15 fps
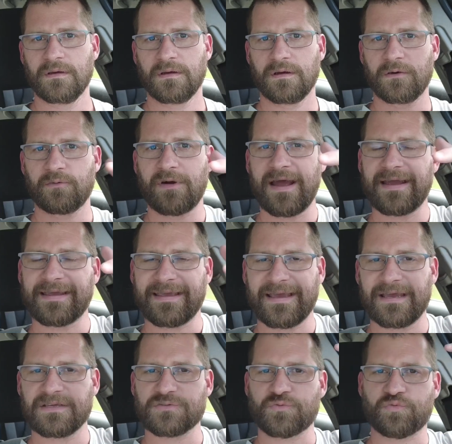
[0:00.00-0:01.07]
All right,
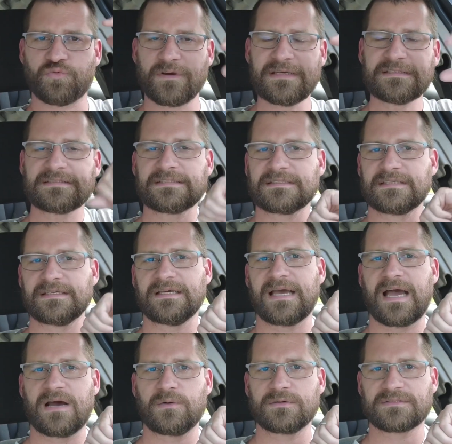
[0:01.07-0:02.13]
guys, recently
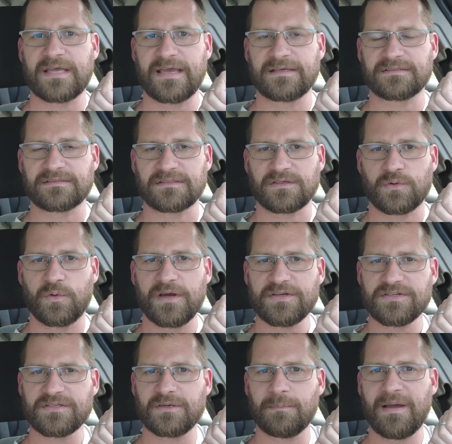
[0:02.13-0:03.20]
I was asked a
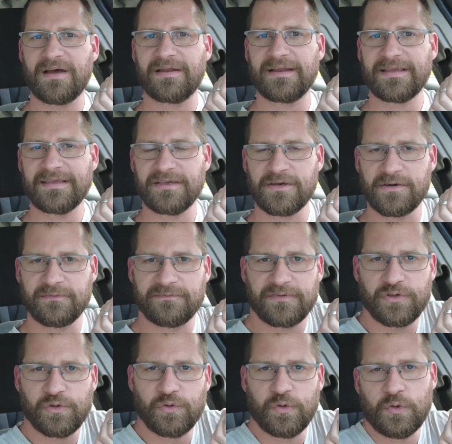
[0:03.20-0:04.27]
question about
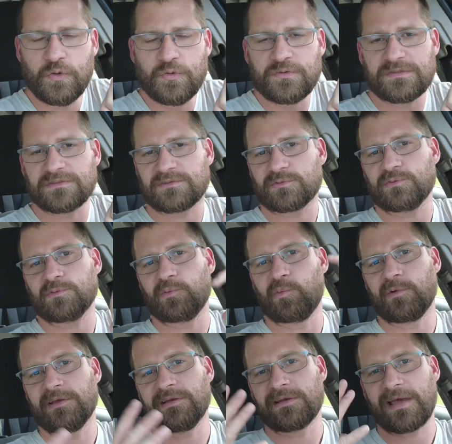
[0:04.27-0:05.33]
interviews and sort of
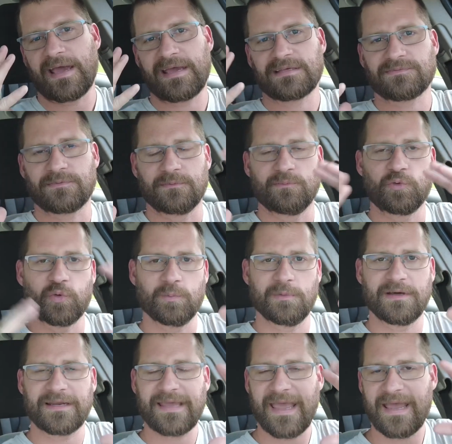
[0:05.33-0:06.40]
when to ask for more
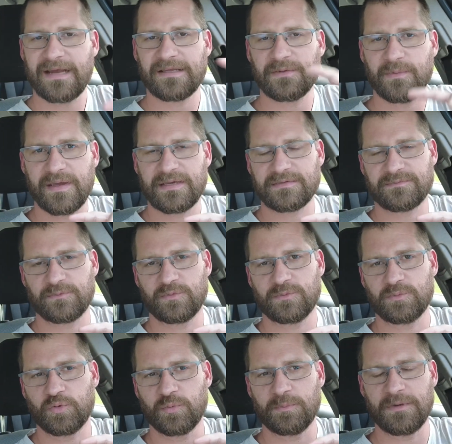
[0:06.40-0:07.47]
money. How do you ask for
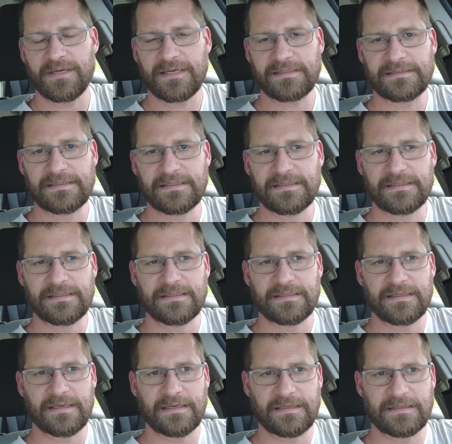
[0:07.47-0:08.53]
more money
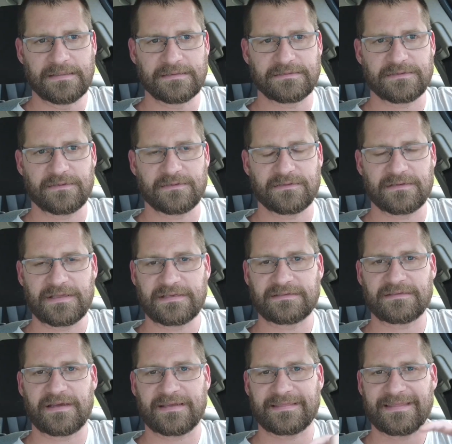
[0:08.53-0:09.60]
and certain things
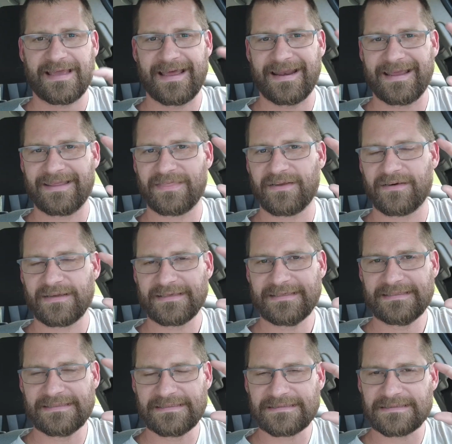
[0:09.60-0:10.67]
like that? And there
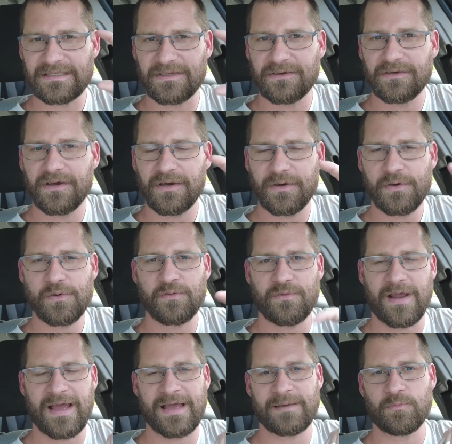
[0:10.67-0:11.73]
is no
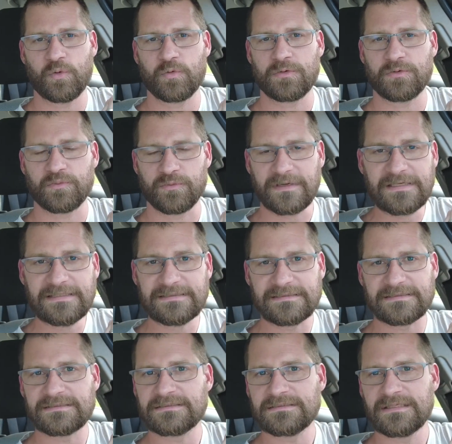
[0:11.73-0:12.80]
rhyme or
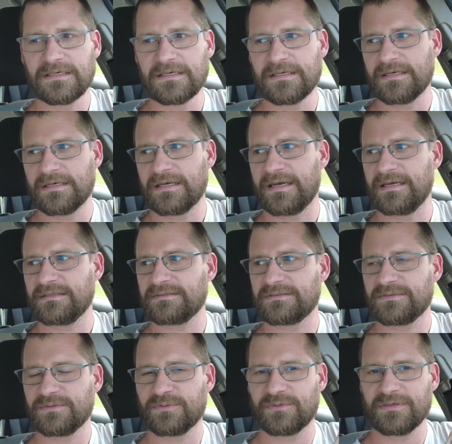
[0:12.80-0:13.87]
reason as
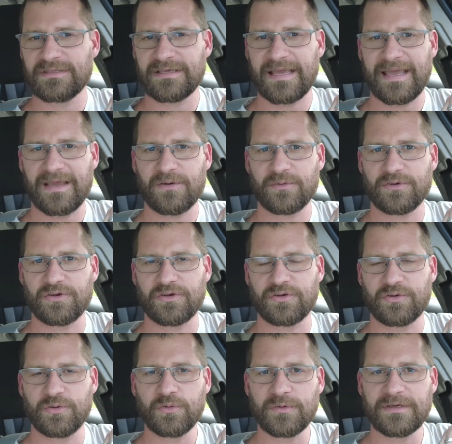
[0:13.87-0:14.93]
to really how to
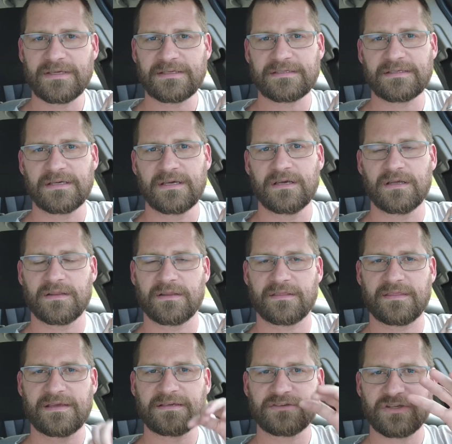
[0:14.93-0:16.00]
do it. The
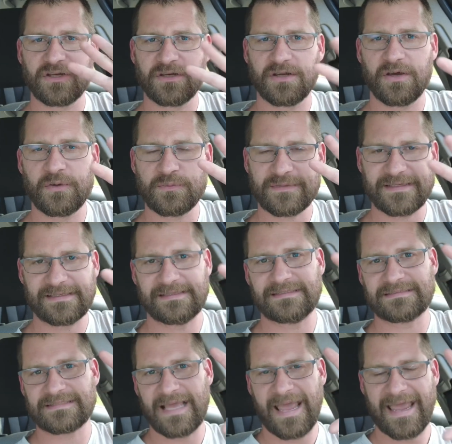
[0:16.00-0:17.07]
thing to note
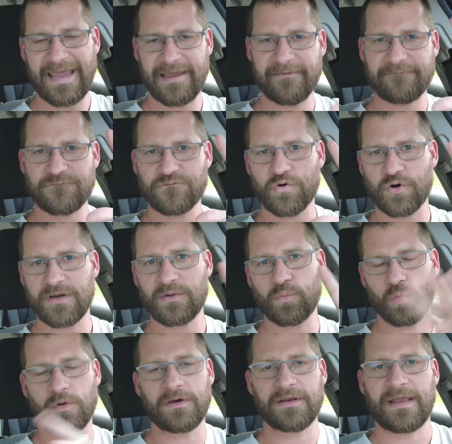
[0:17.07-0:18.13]
is
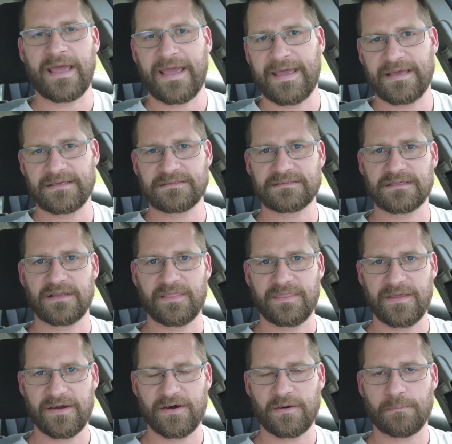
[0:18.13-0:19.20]
everyone has
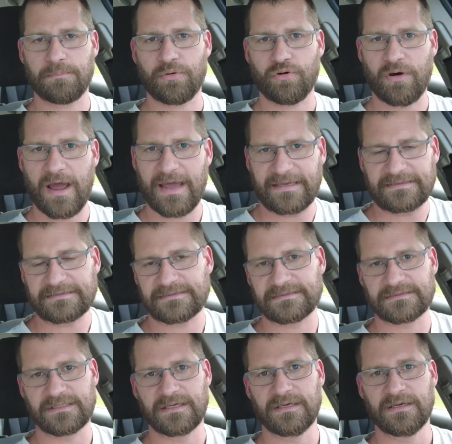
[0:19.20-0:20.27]
their
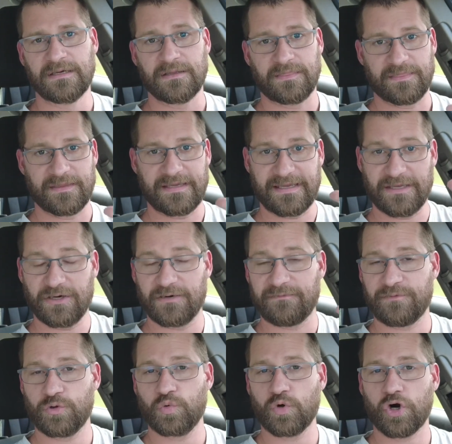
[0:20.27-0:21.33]
price. The
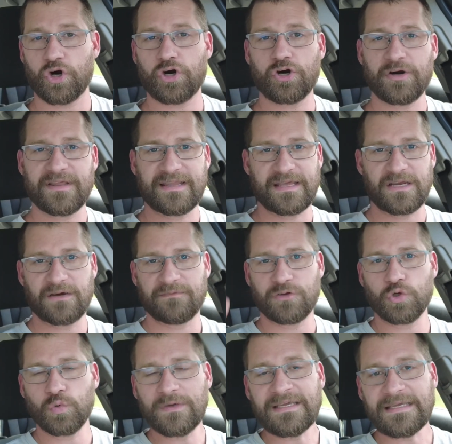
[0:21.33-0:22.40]
interviewer and the
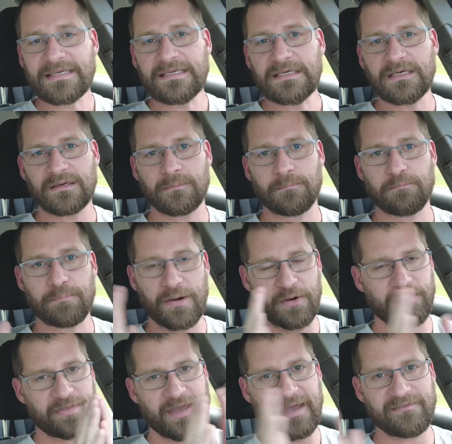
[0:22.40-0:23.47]
interviewee
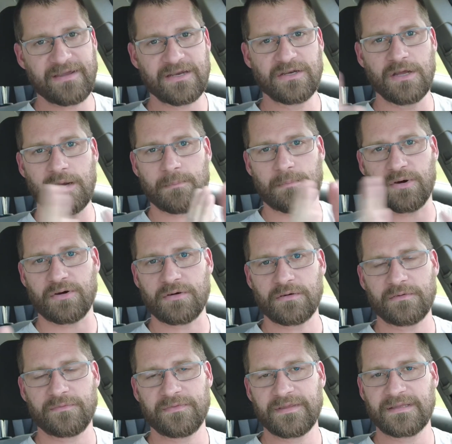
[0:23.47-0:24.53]
both have a
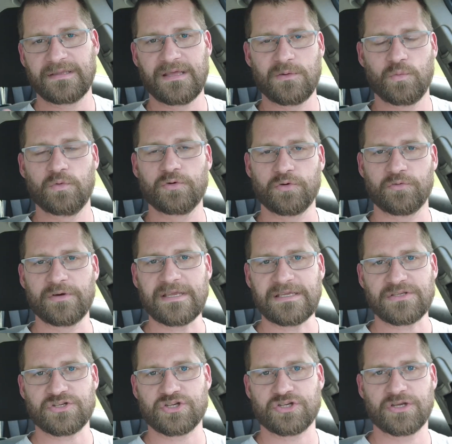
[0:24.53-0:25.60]
number that they want to
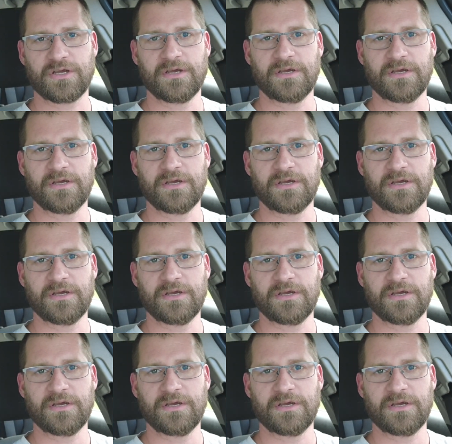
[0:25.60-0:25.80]
reach